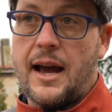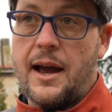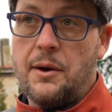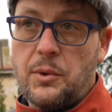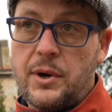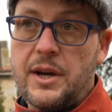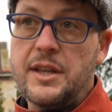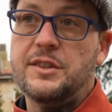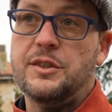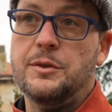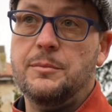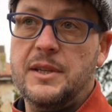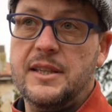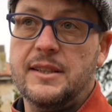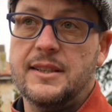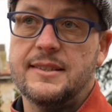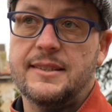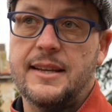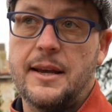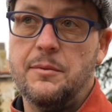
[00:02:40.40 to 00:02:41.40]
wanted to be
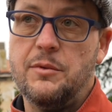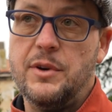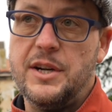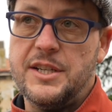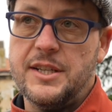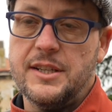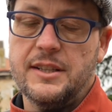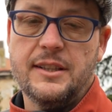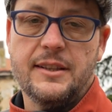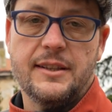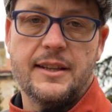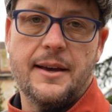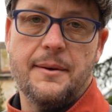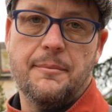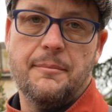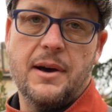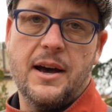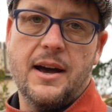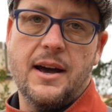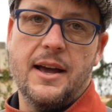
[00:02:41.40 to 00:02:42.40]
in the same region that
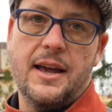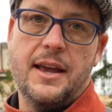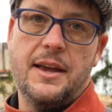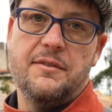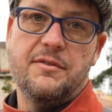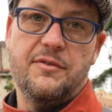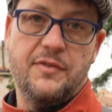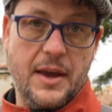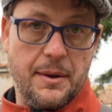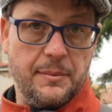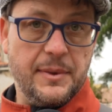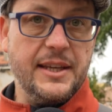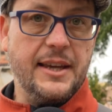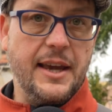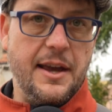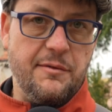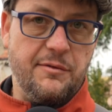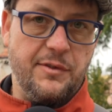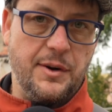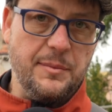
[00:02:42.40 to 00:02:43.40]
my family
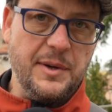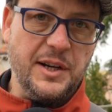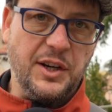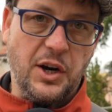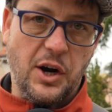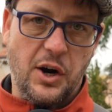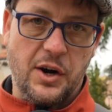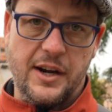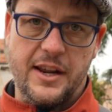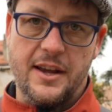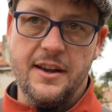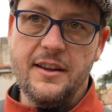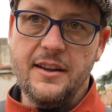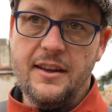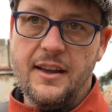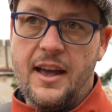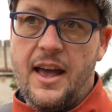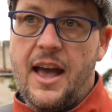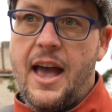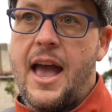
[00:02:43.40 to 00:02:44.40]
came from, in Carnia,
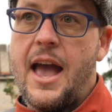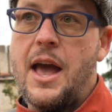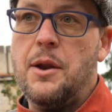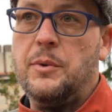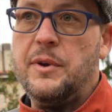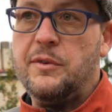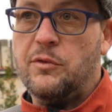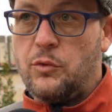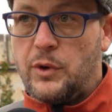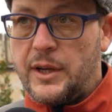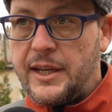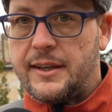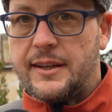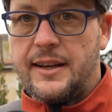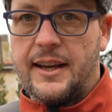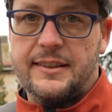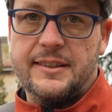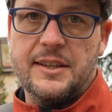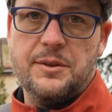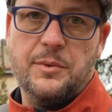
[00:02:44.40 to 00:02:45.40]
and we've
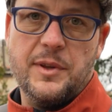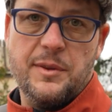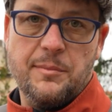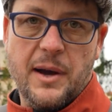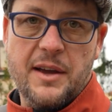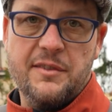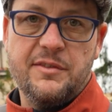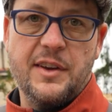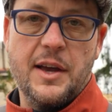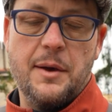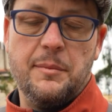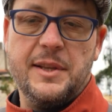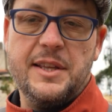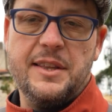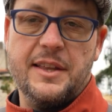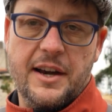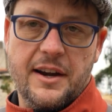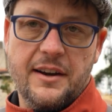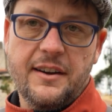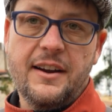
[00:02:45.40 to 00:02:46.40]
reconnected with my family
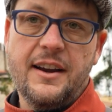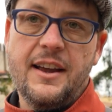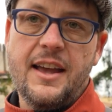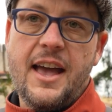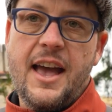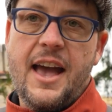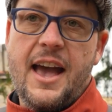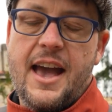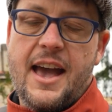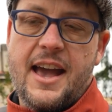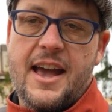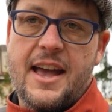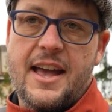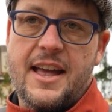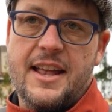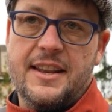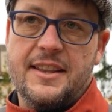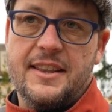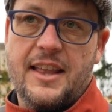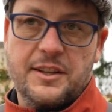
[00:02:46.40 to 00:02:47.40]
there,
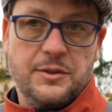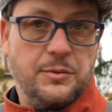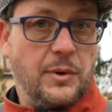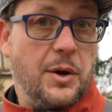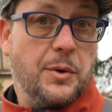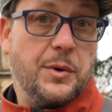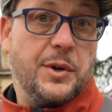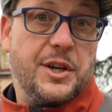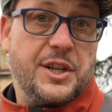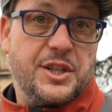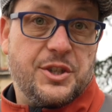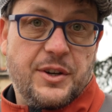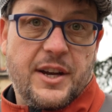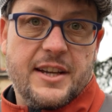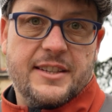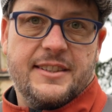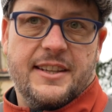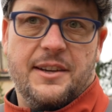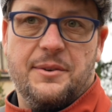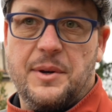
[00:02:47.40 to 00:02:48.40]
and that's why we're in
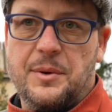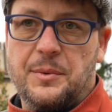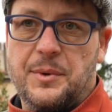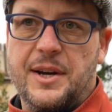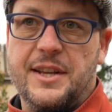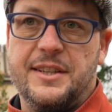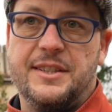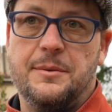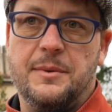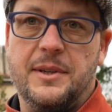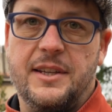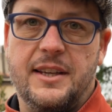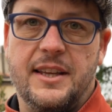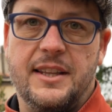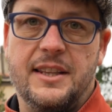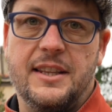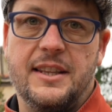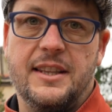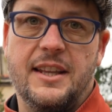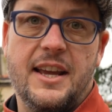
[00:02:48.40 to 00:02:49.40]
Trieste. We wanted to be
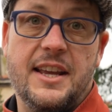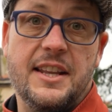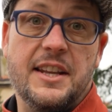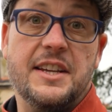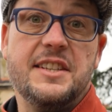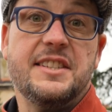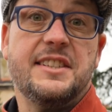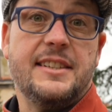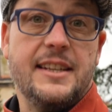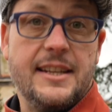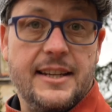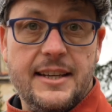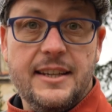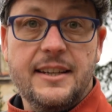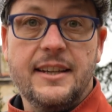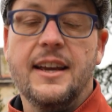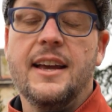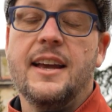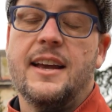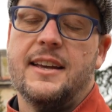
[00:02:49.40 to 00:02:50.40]
in a city
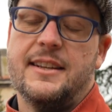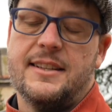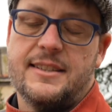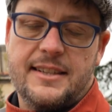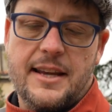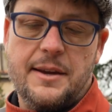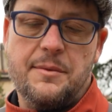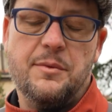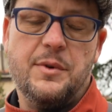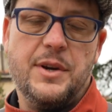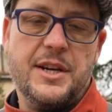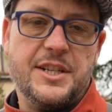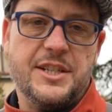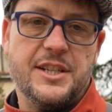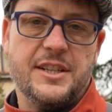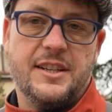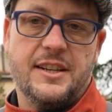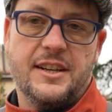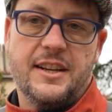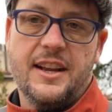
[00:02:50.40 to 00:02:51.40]
in the same
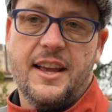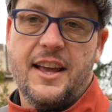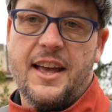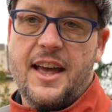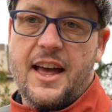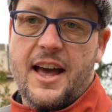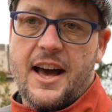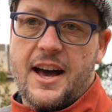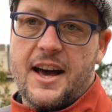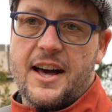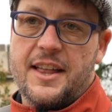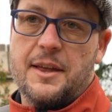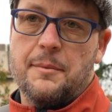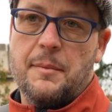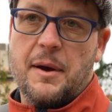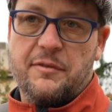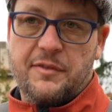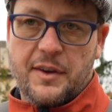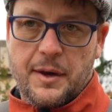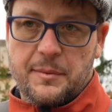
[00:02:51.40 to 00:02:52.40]
region that
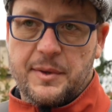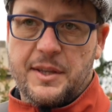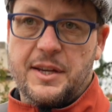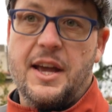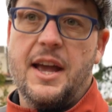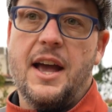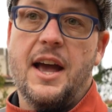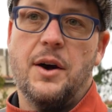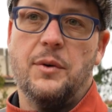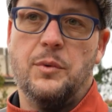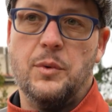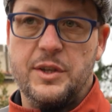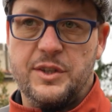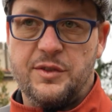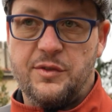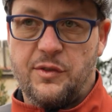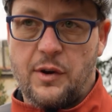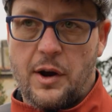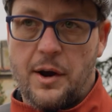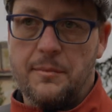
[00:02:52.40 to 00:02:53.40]
my family was
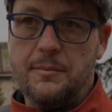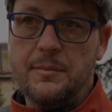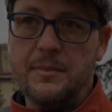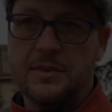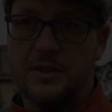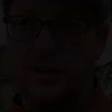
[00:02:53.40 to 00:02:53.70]
from.